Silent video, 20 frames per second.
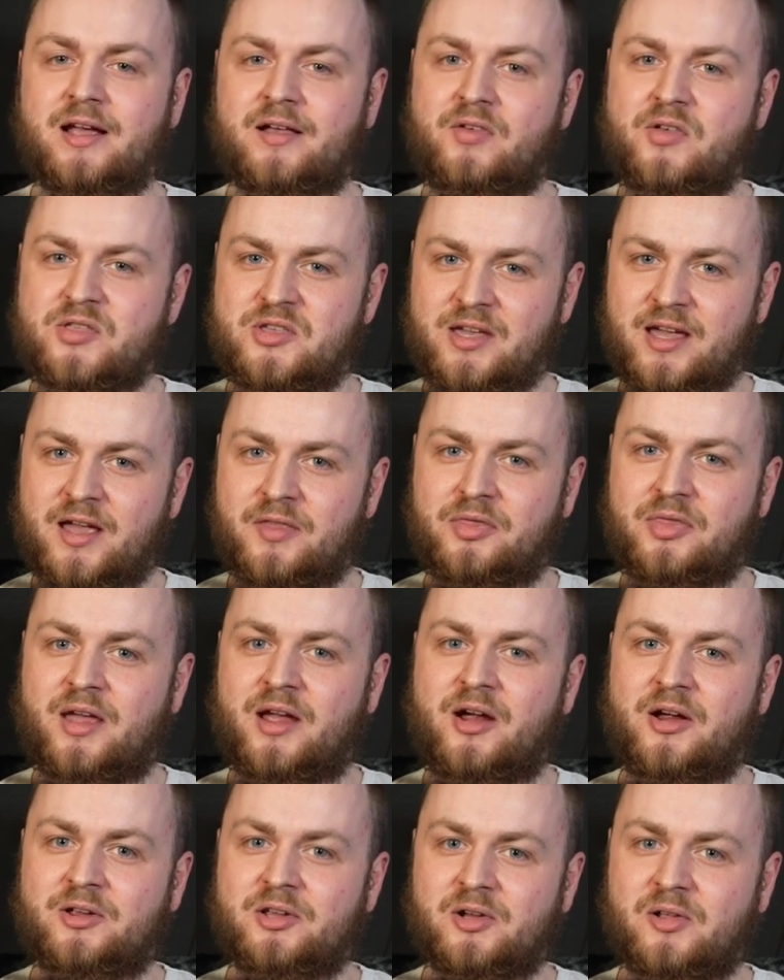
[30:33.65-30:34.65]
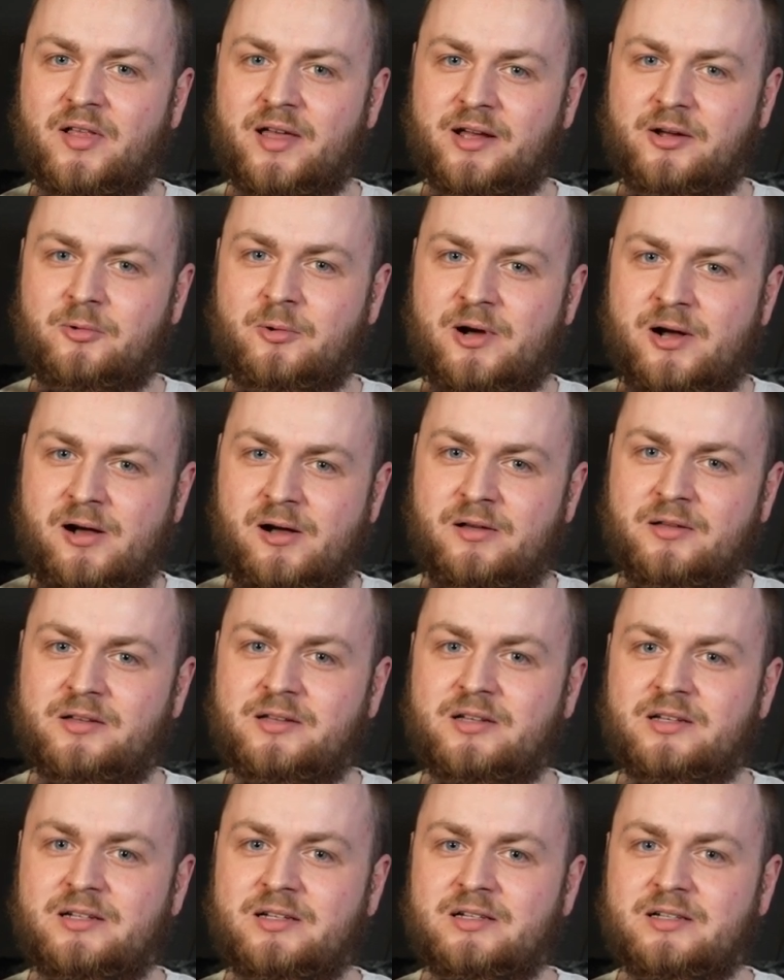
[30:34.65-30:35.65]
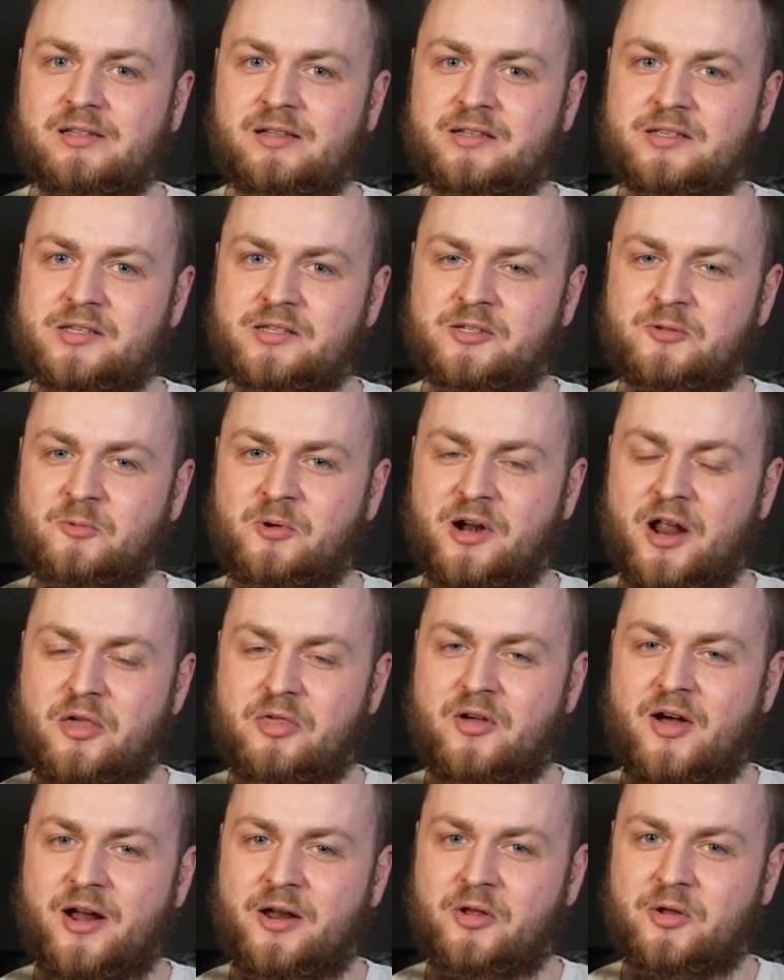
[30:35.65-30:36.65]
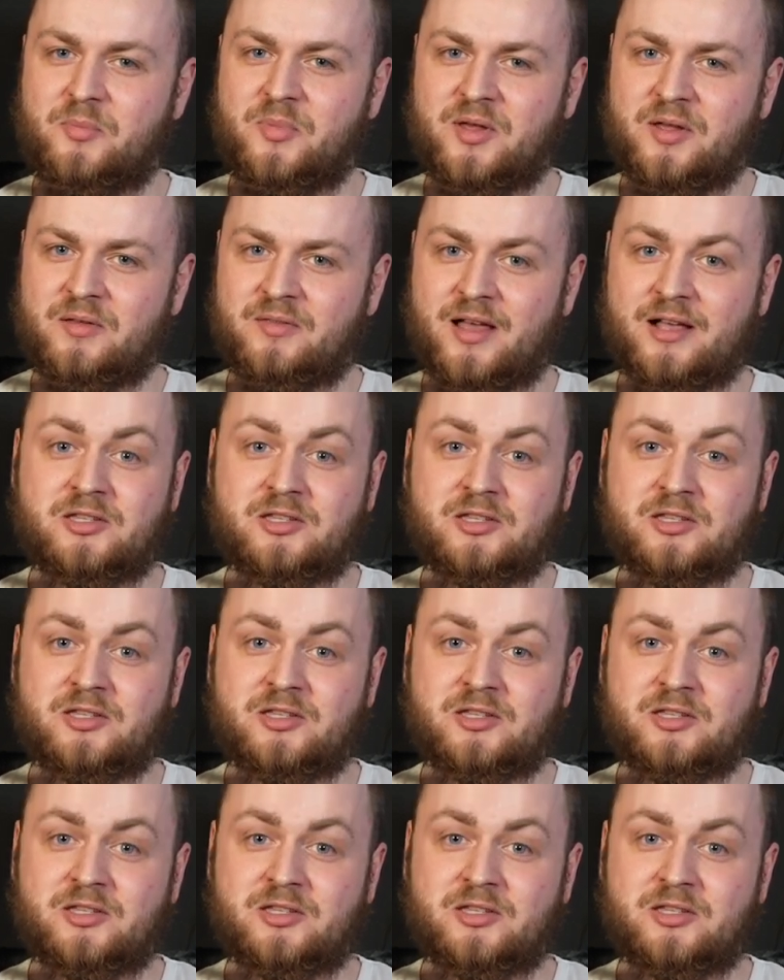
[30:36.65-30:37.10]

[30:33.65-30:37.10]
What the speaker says: And then you get there and you're like, well, this isn't what I thought it would be.